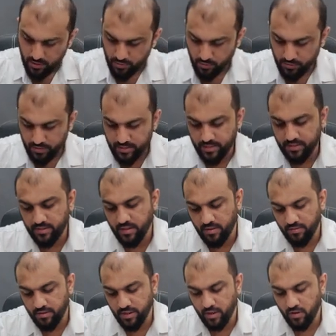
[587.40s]
shows a
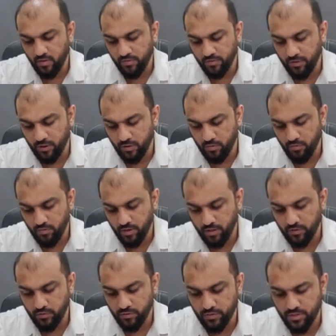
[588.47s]
discovery of new
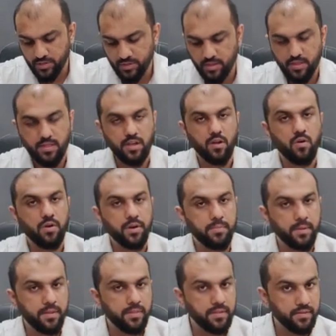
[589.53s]
resources in the
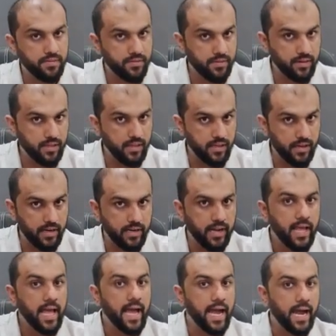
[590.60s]
economy. This is
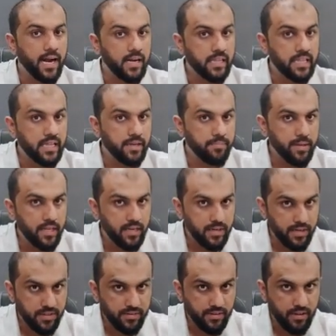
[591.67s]
incorrect. Had there been
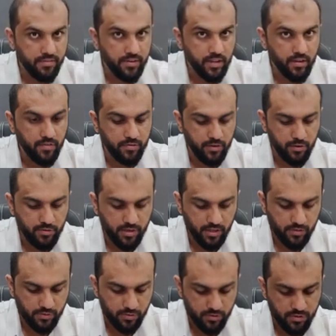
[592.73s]
a discovery of new
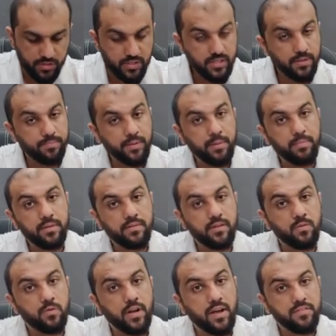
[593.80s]
resources, the
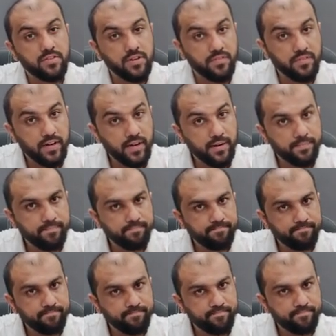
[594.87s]
PPC would have shifted
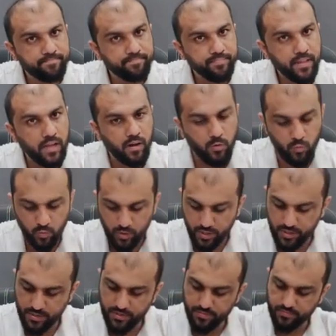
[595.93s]

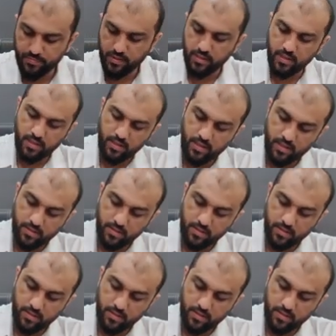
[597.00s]
outwards.